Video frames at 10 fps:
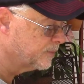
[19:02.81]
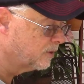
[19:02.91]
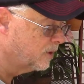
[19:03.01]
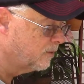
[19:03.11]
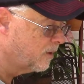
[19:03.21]

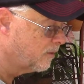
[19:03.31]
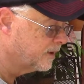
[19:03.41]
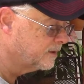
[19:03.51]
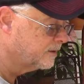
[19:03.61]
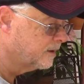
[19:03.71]
glue on it
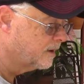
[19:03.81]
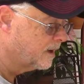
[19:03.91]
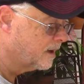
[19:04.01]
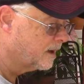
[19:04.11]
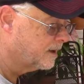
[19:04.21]

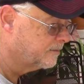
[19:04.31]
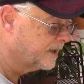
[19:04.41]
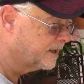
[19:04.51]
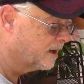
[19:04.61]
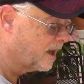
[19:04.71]

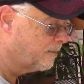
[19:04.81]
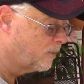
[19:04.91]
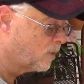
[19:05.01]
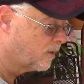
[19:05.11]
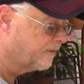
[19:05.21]
and a lot
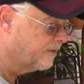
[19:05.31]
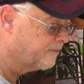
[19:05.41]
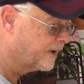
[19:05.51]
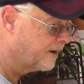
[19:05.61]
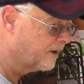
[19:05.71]
more of the
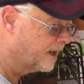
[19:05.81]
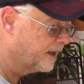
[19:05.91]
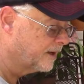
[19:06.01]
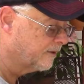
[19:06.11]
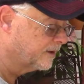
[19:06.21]
fire line
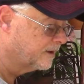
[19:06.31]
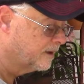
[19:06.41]
on it.